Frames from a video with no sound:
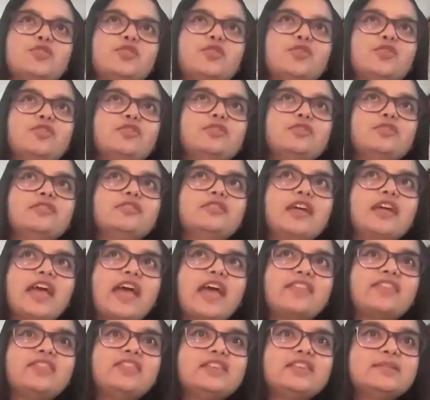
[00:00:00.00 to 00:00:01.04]
So
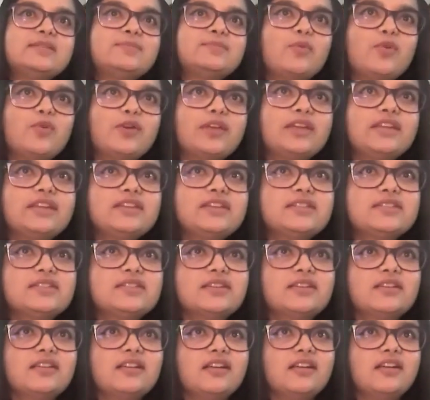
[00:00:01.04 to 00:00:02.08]
at this point,
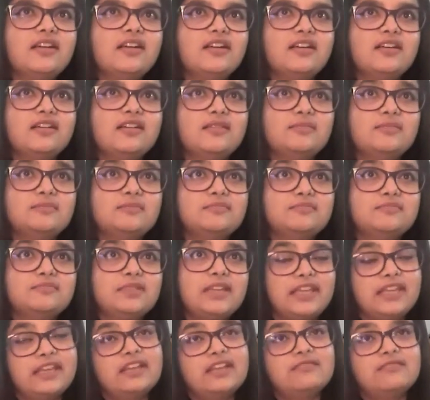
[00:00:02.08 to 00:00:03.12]

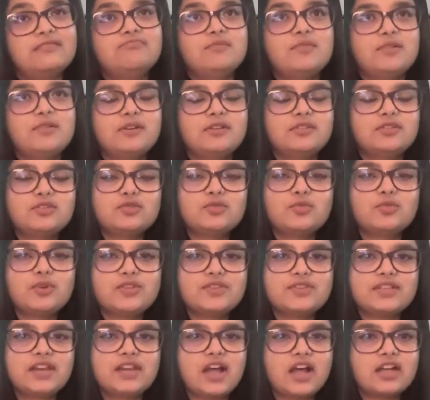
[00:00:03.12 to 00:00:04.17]
like
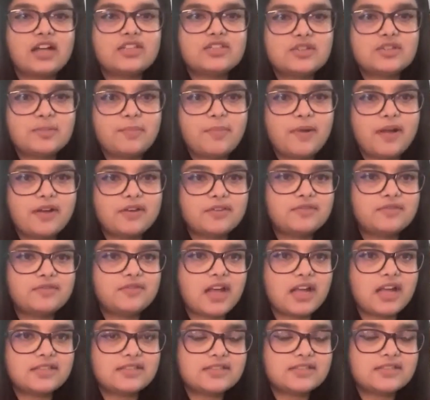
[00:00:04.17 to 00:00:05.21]
towards a larger part of
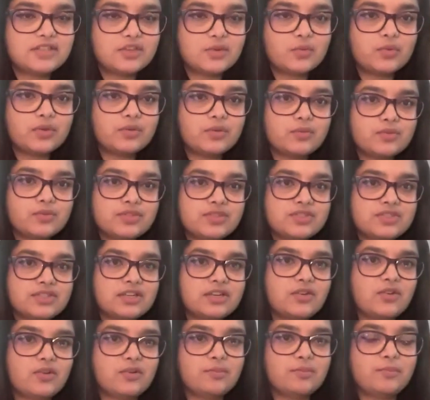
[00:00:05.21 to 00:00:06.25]
last year, we were
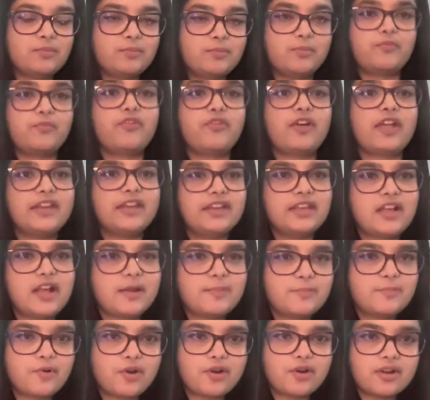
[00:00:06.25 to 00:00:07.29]
still finding
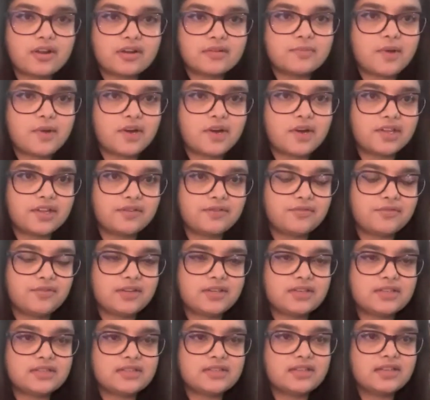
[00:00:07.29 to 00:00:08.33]
our product market
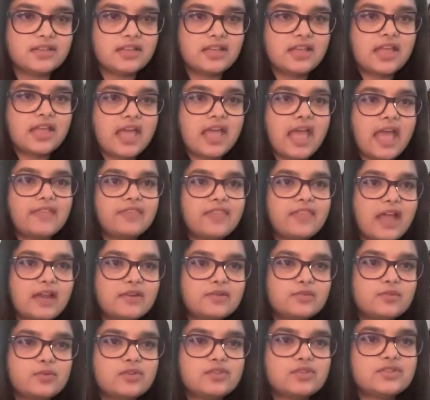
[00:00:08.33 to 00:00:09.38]
fit. And
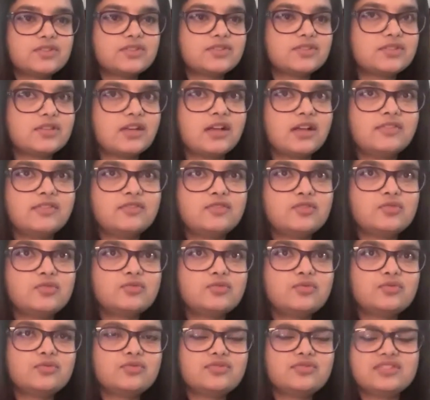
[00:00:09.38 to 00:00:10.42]
that was
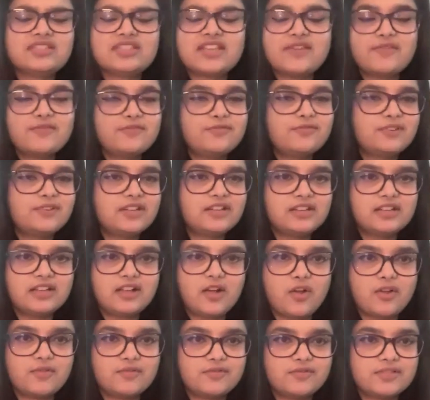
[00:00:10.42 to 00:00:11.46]
through several
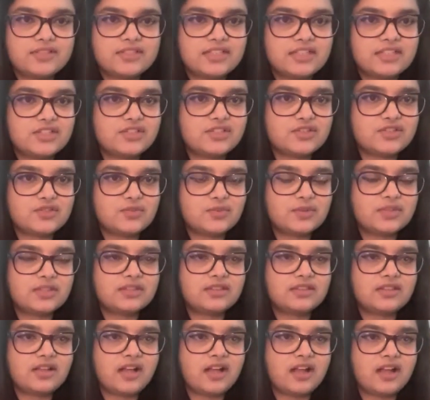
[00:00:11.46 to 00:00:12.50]
conversations
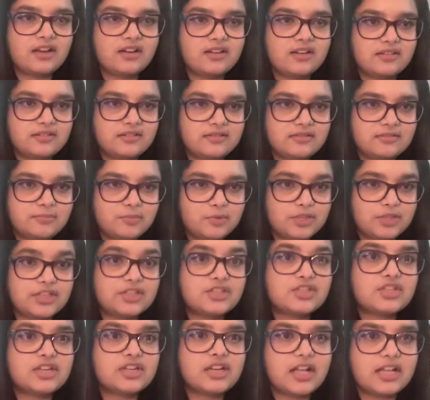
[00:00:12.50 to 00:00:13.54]
with our
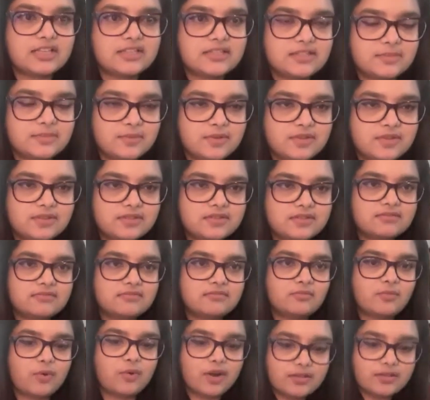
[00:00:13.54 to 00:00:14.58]
potential customers,
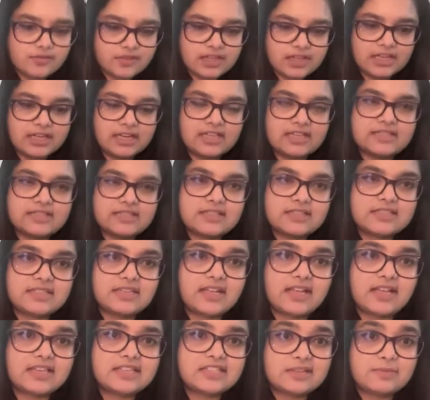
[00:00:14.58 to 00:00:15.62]
whatever little
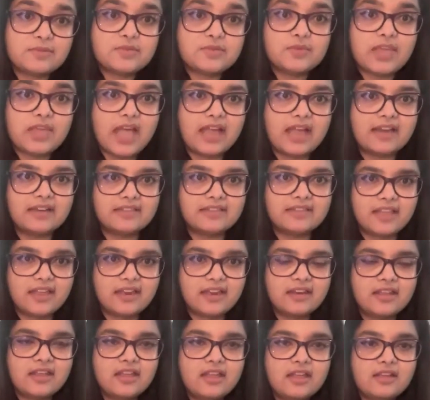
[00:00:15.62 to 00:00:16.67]
existing customers we had
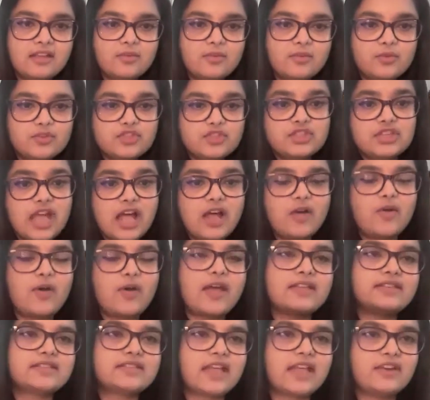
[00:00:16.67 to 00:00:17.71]
then, which now
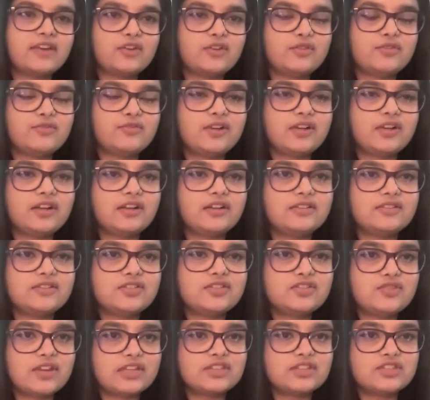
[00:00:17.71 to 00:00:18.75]
has kind of
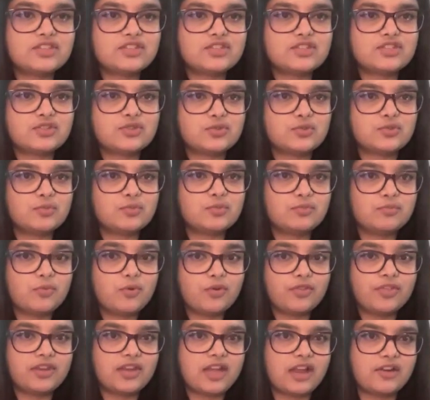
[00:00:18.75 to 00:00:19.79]
stretched to
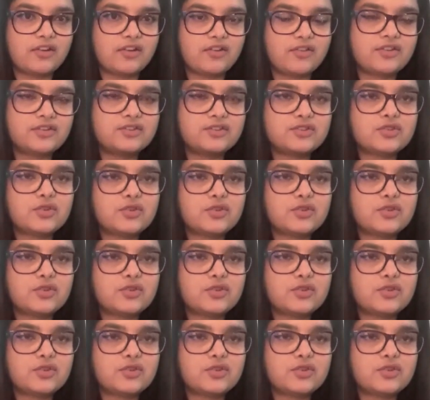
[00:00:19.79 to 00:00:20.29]
more than 100.